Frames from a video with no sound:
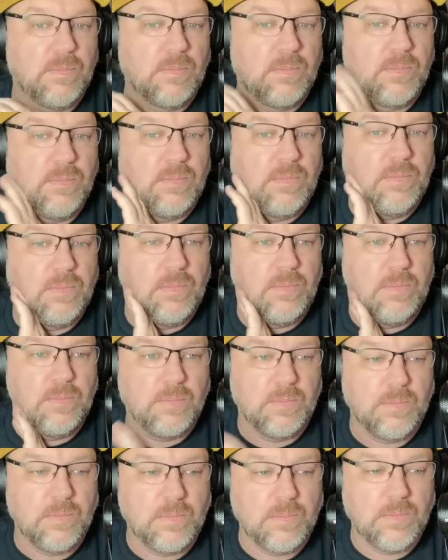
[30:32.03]

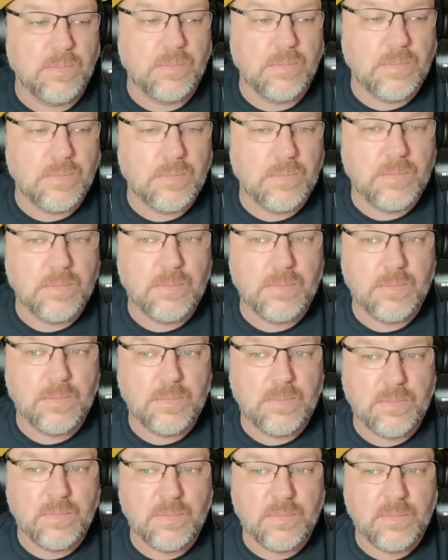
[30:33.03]

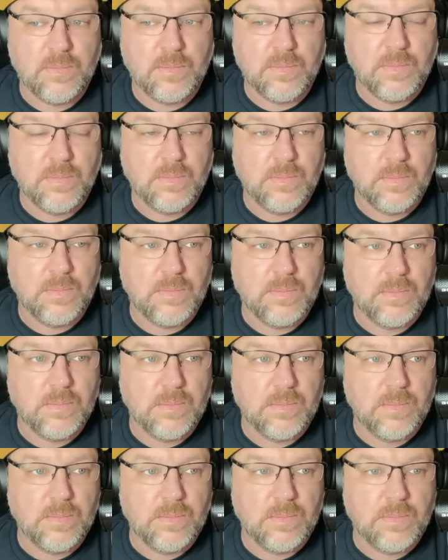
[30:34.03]

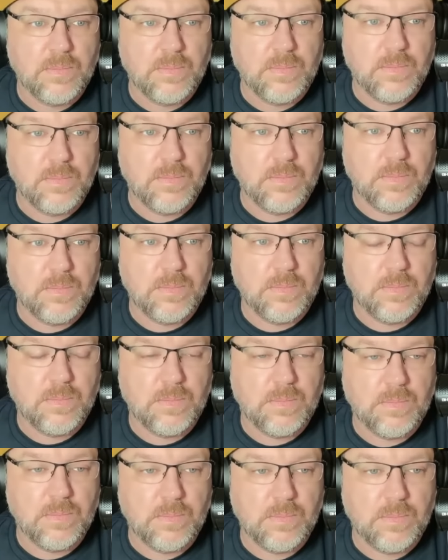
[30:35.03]
The person shown says nothing.